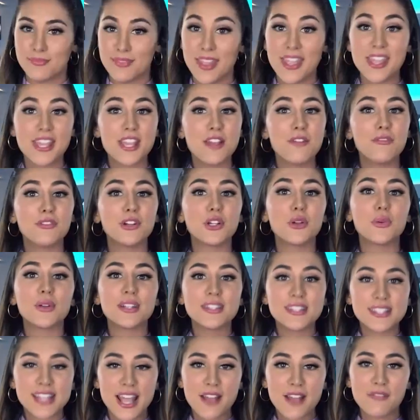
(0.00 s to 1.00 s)
Thank you for your
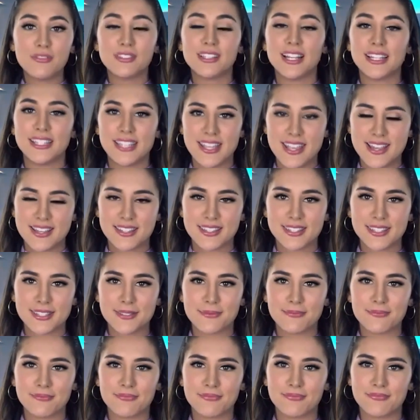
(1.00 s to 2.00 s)
insightful ideas.
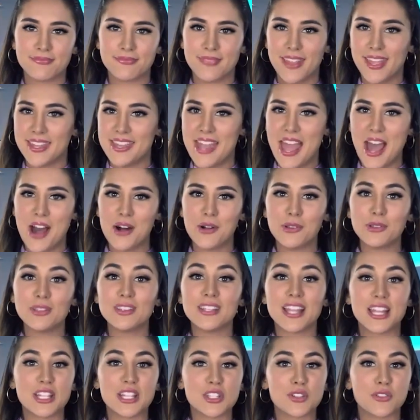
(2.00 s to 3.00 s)
And now,
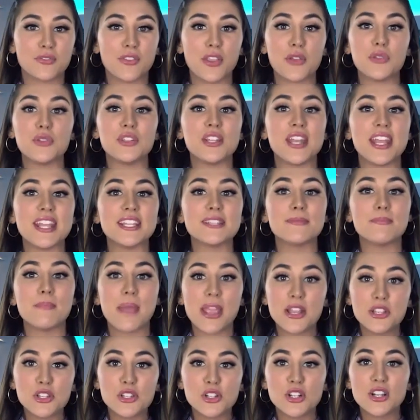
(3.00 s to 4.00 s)
let's review today's
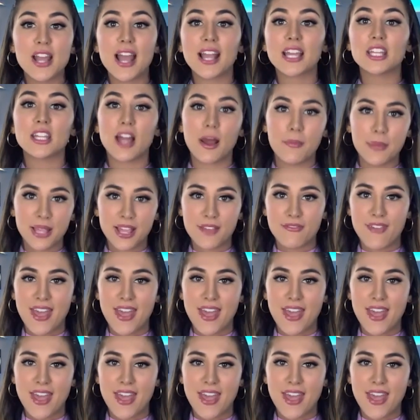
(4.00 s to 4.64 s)
major economic